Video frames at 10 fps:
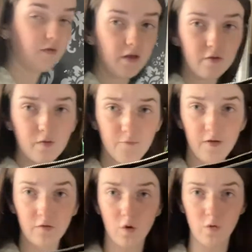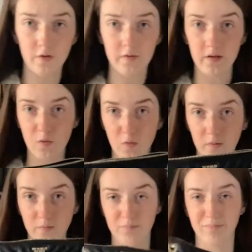this Victoria's Secret
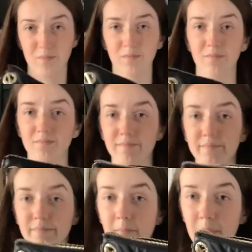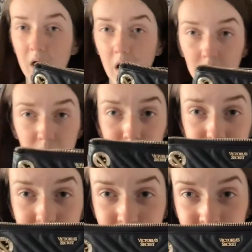bag.
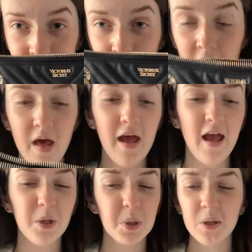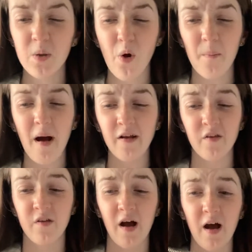It's just not my
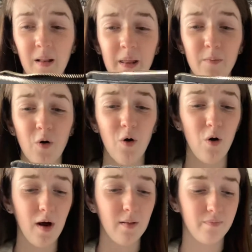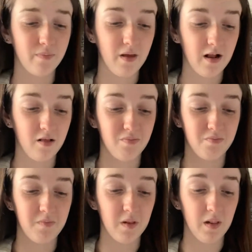style anymore. I,
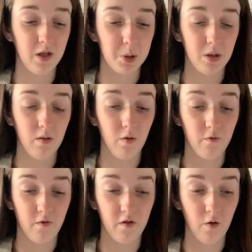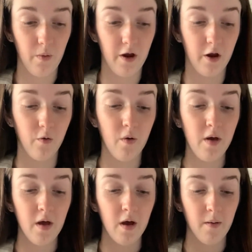it literally looks still new,
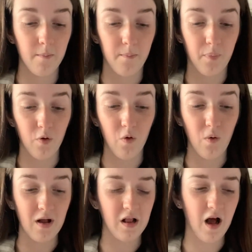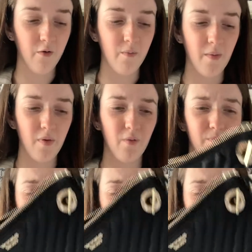but I can't remember